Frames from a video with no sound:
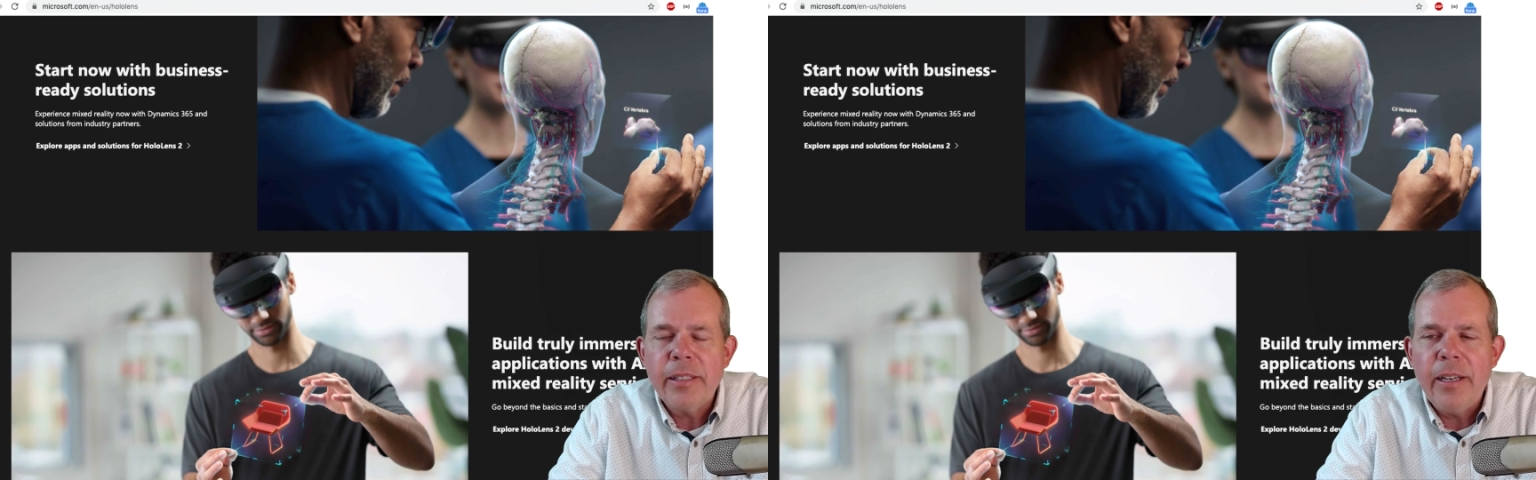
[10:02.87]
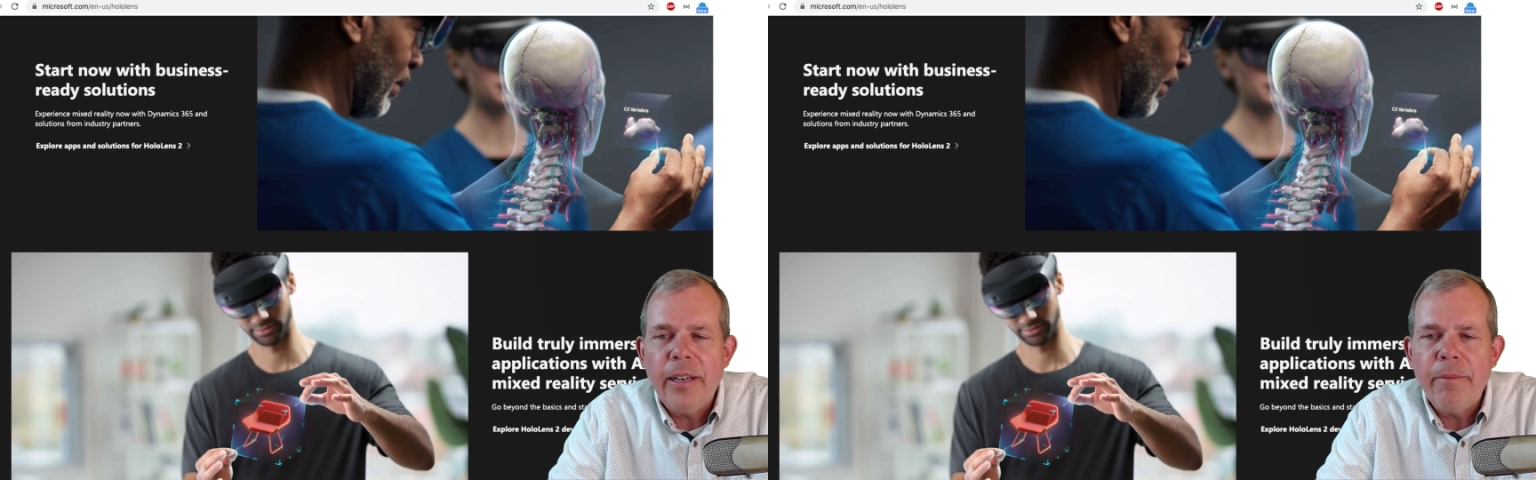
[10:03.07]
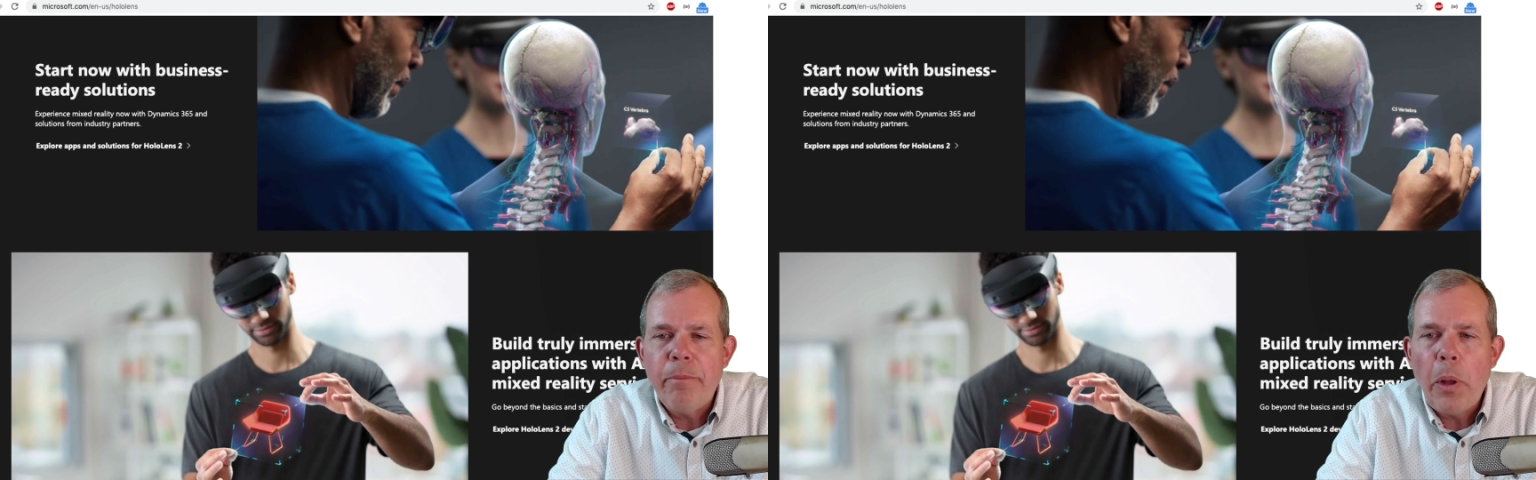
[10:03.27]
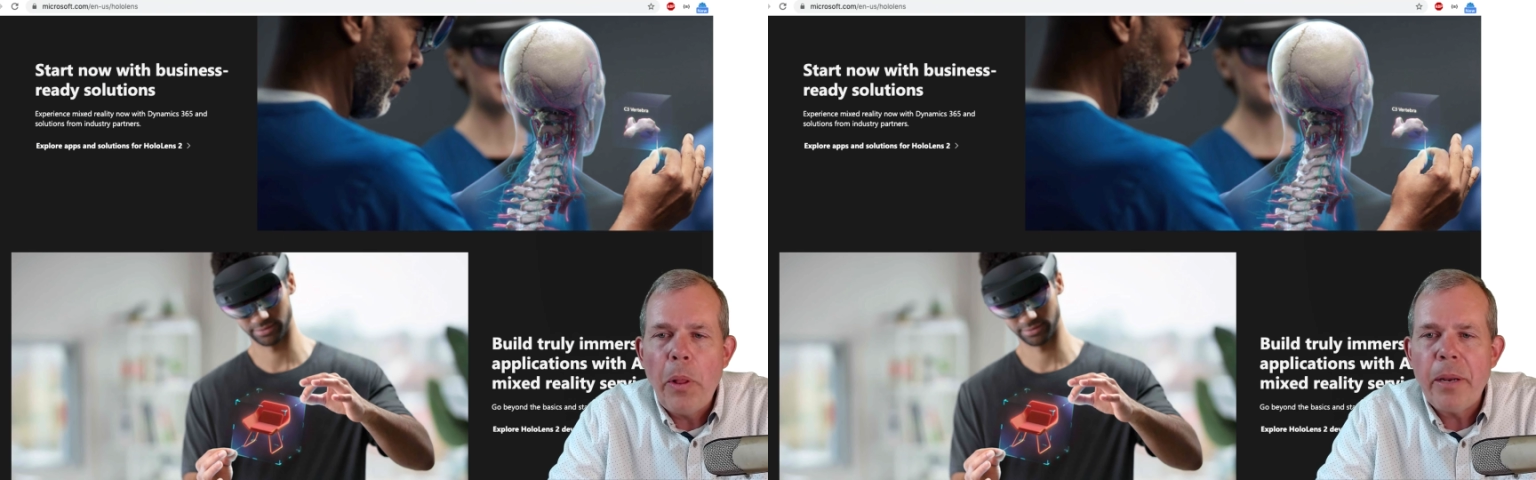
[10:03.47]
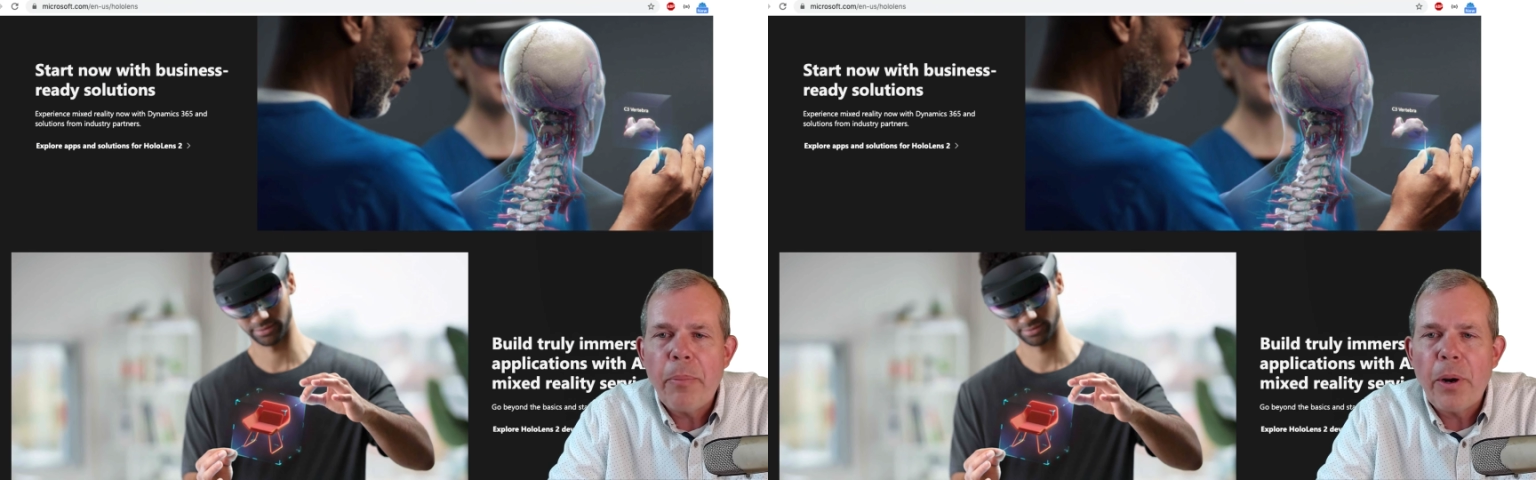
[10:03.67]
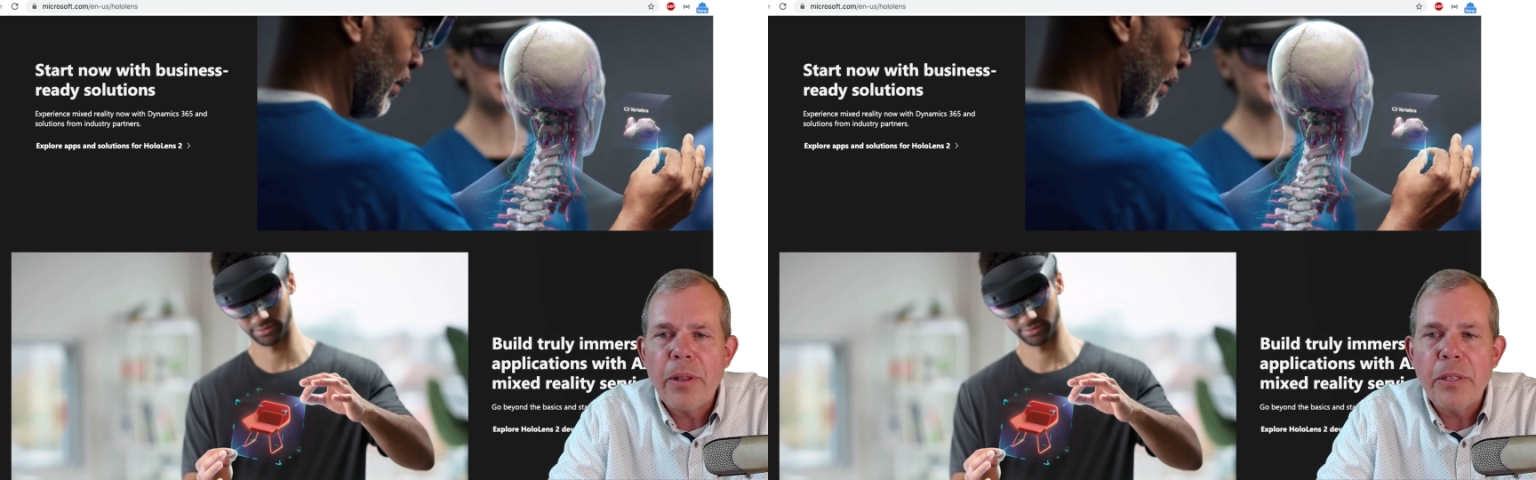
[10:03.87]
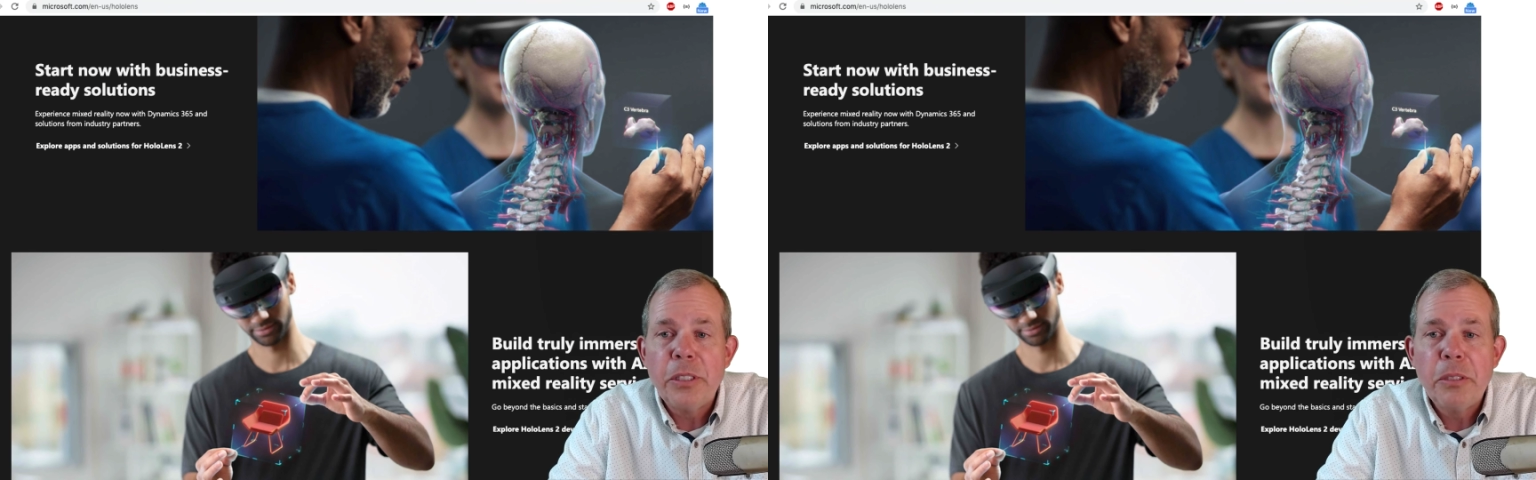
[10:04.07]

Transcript: uh, pulling apart the